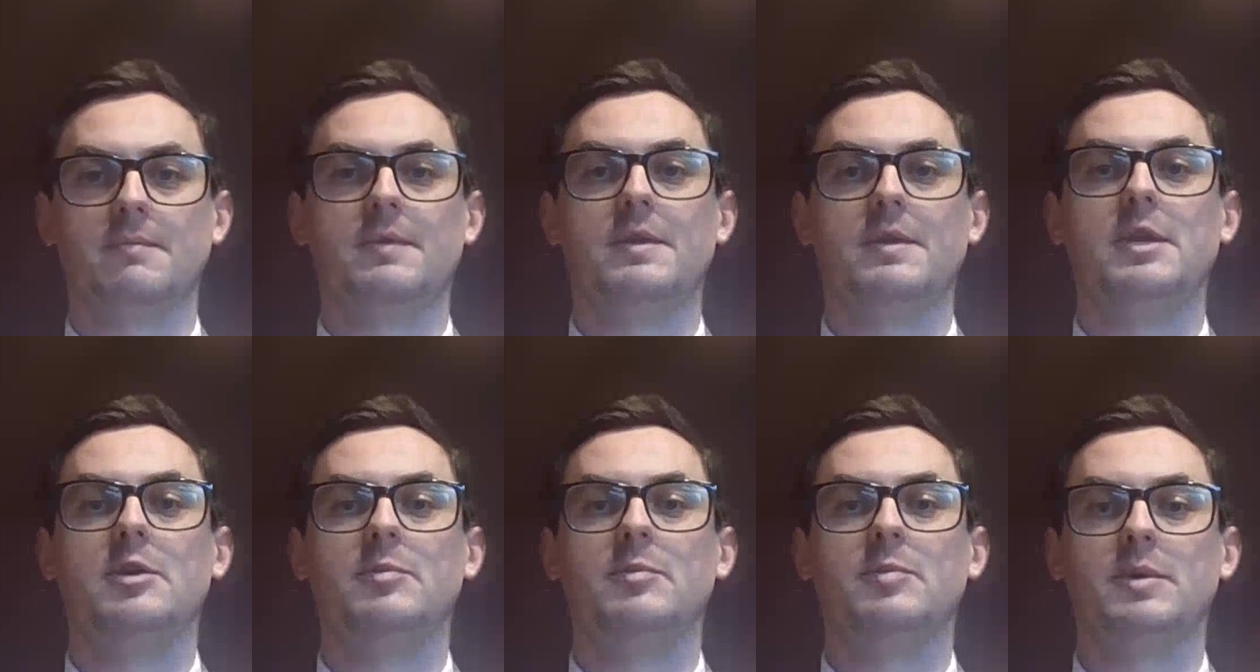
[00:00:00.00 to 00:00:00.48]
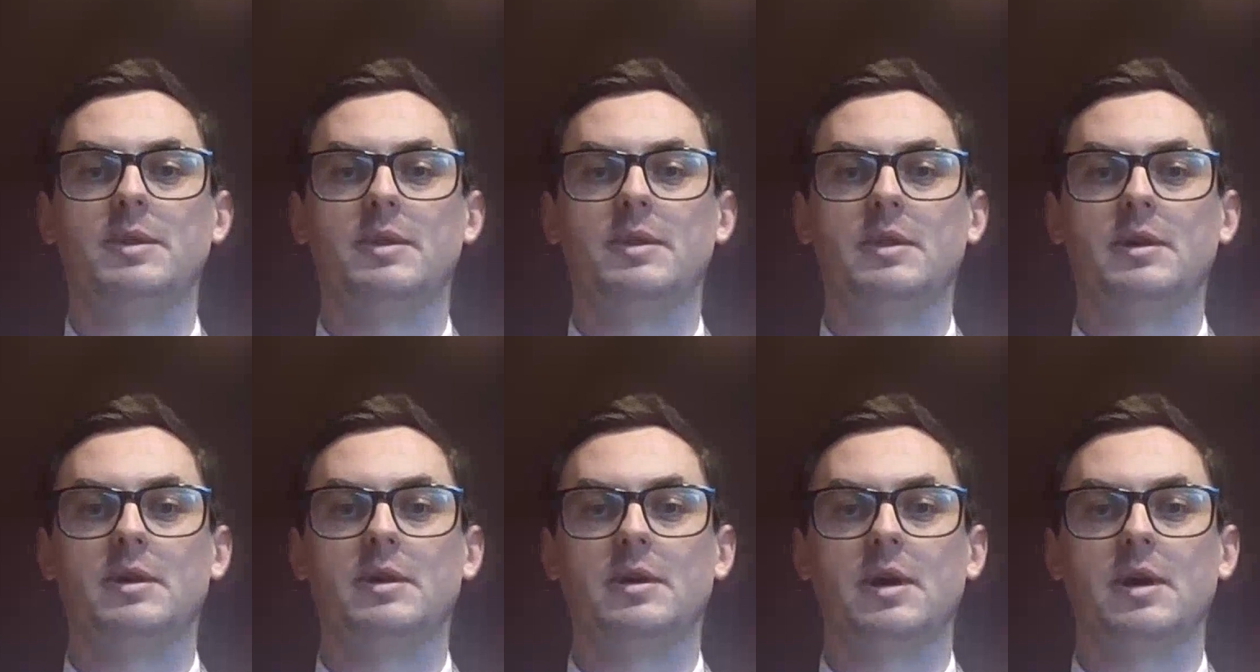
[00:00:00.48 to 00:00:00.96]
deep in
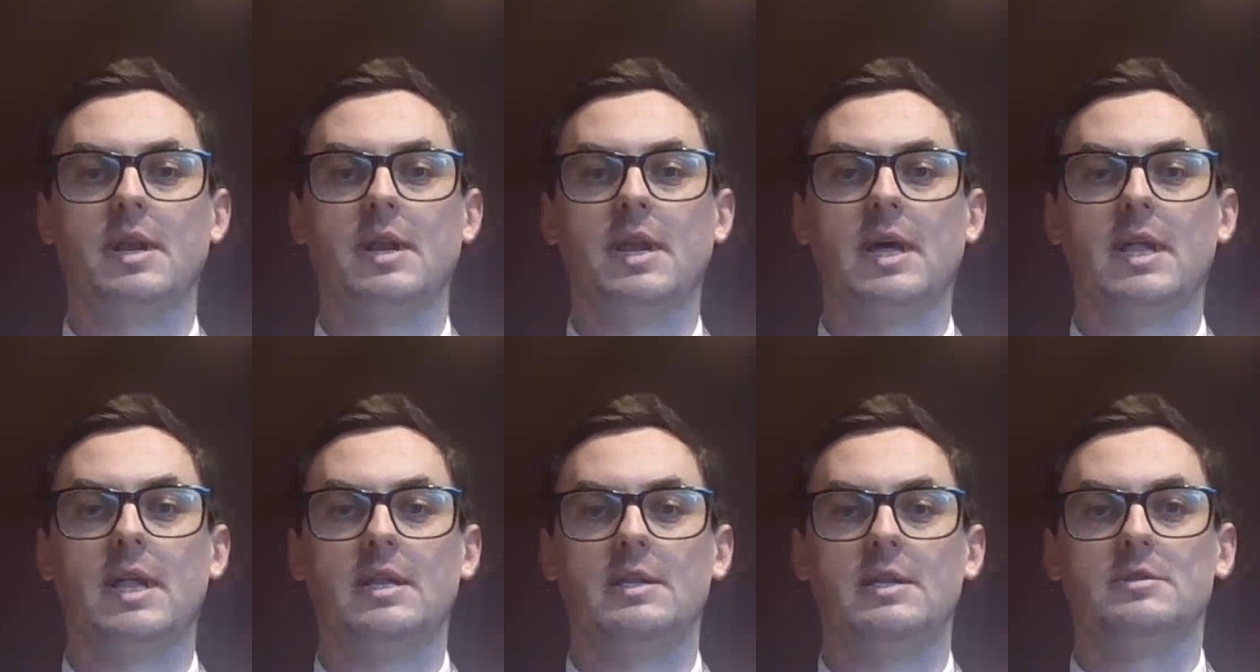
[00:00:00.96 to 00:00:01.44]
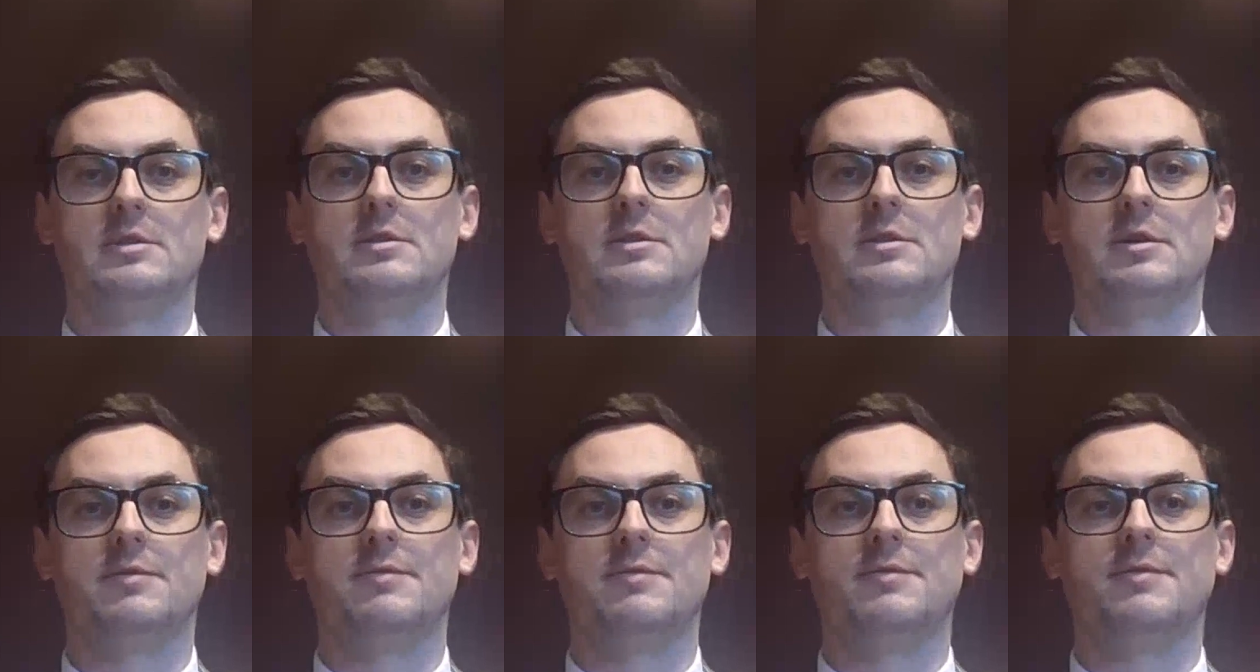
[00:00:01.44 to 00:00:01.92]
the analysis
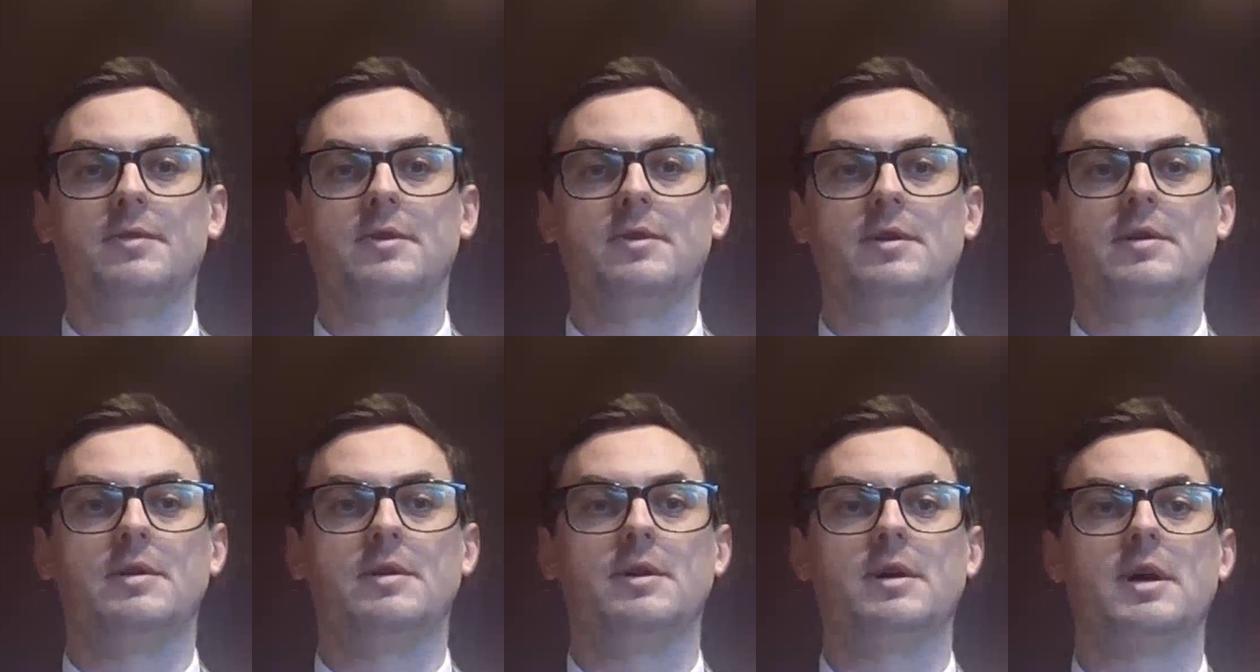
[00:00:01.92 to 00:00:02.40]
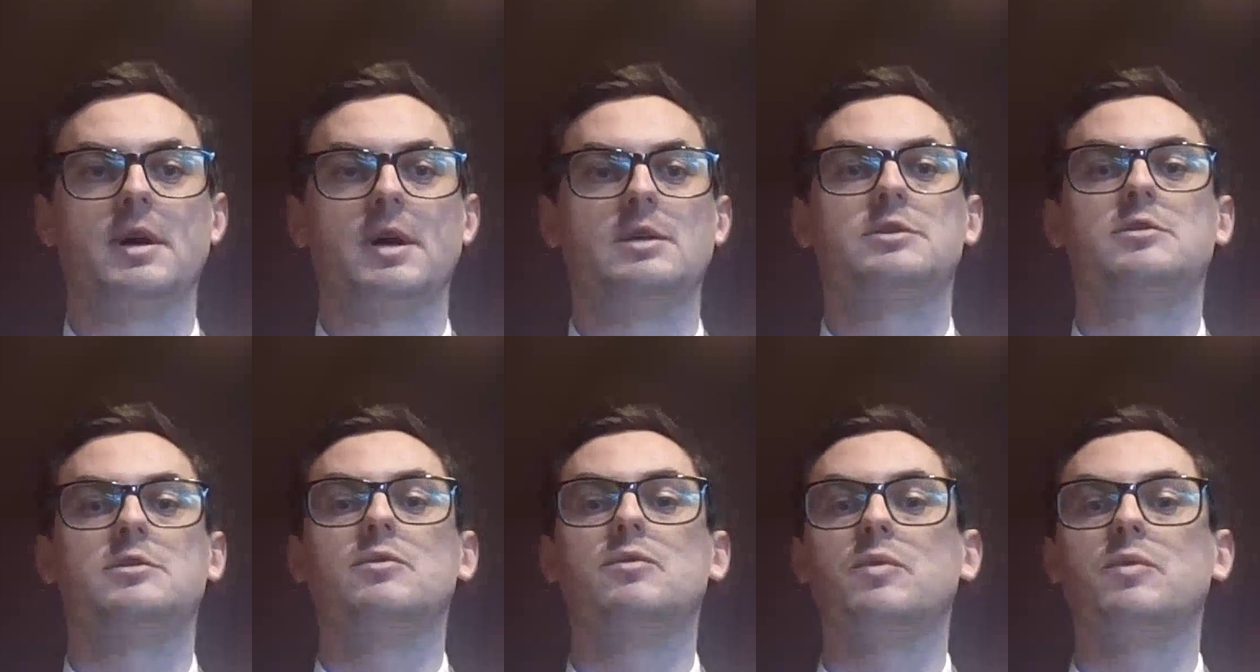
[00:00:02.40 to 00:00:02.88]
of
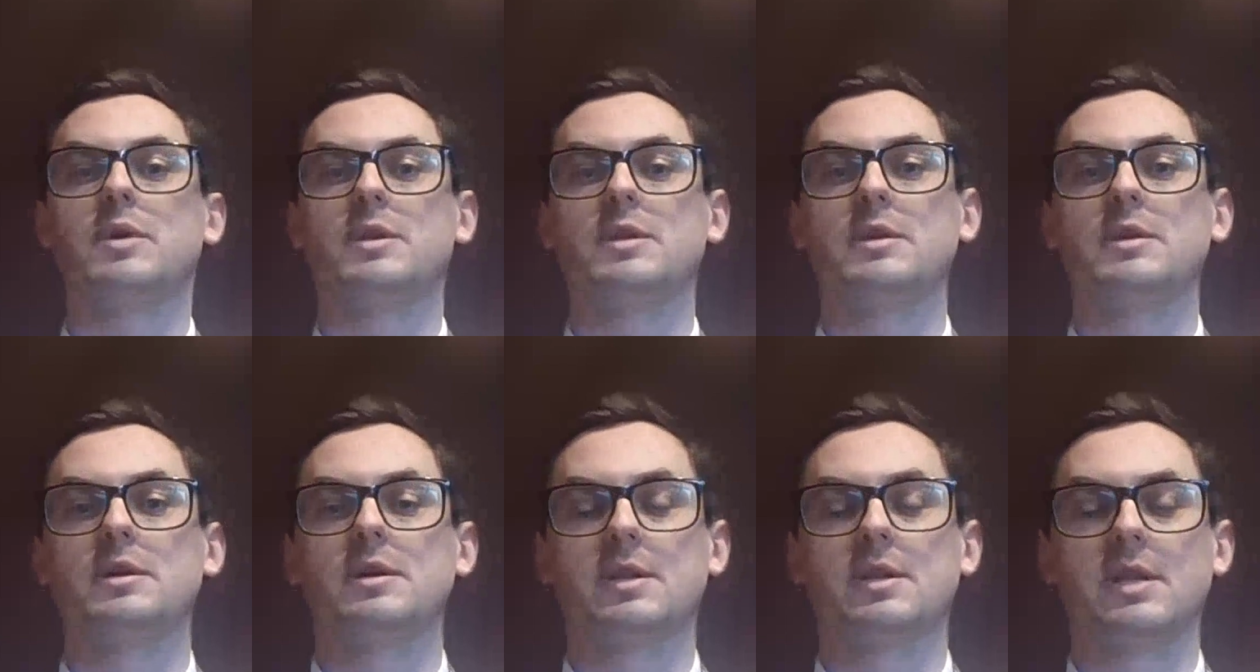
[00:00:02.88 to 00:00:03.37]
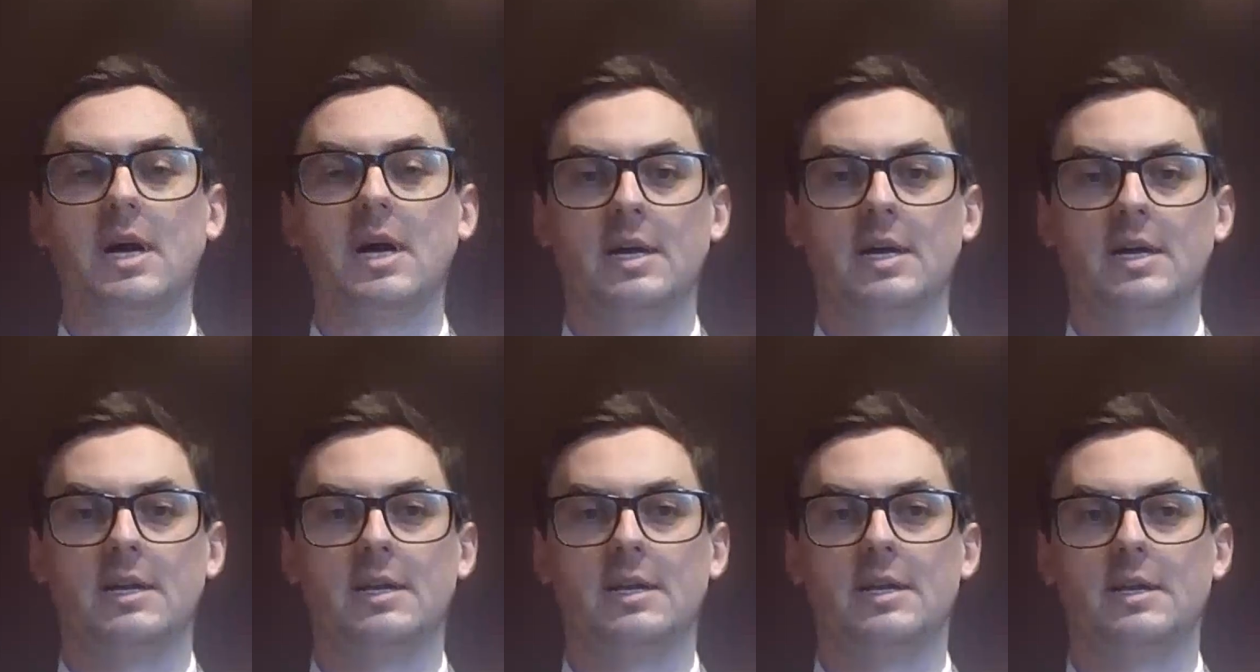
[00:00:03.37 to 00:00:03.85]
so what the
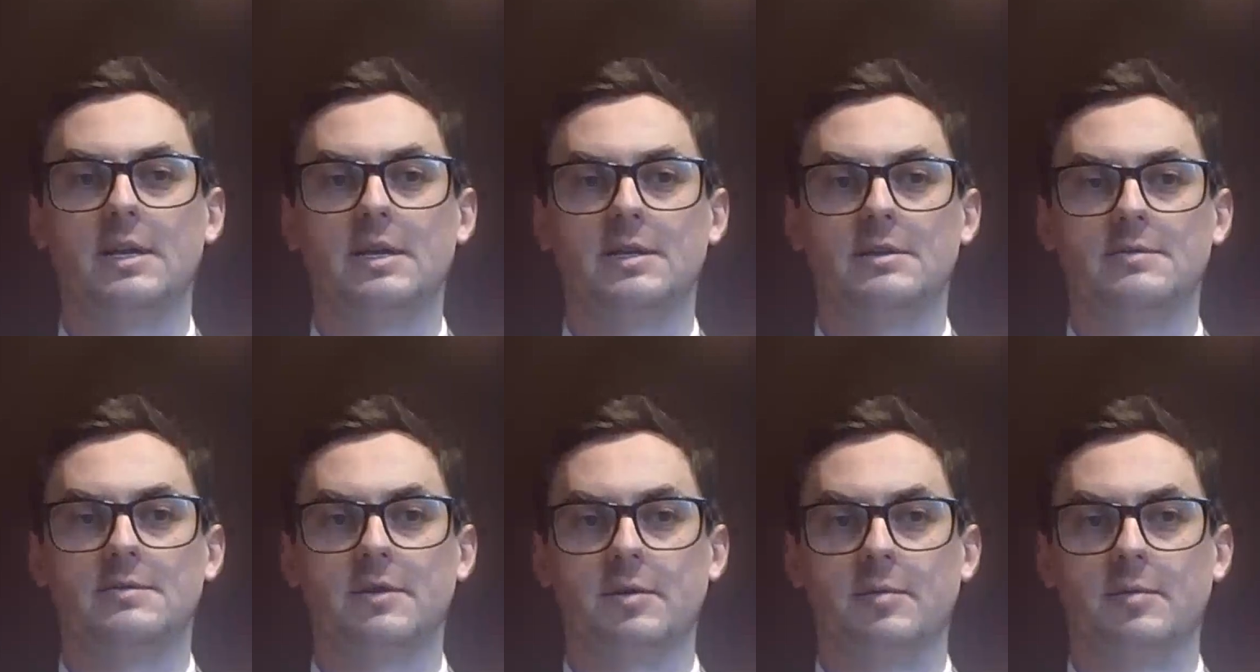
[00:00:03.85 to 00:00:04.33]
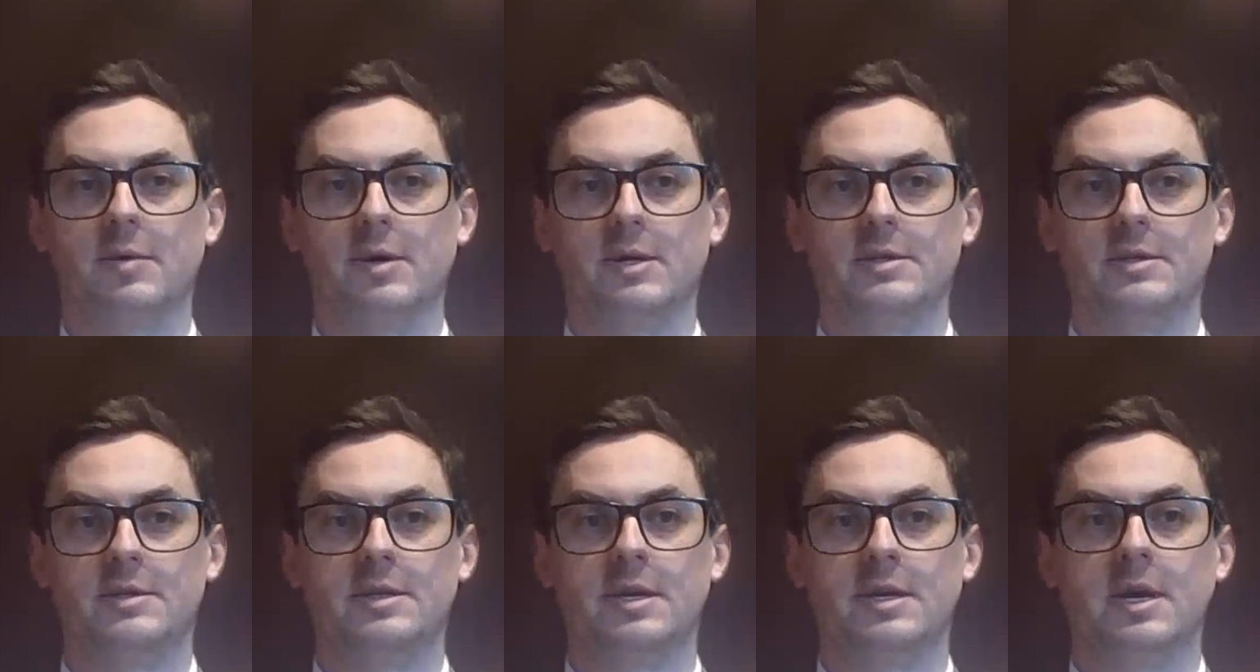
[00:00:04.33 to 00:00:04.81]
client needs from
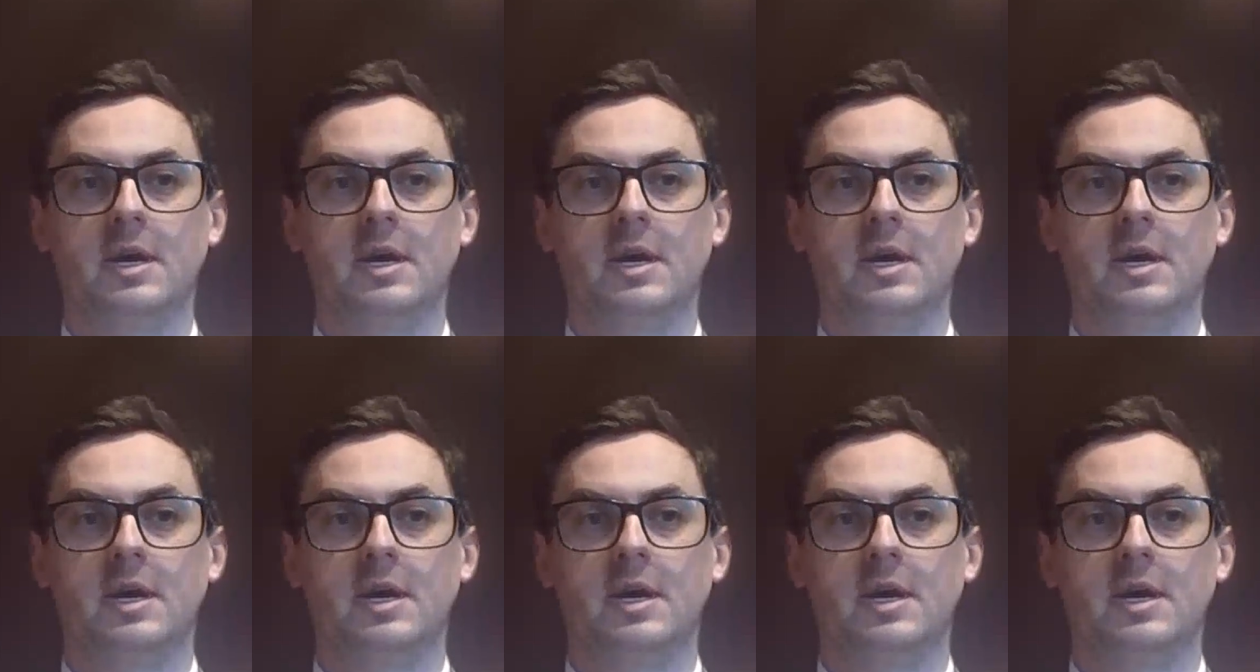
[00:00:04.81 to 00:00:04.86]
us.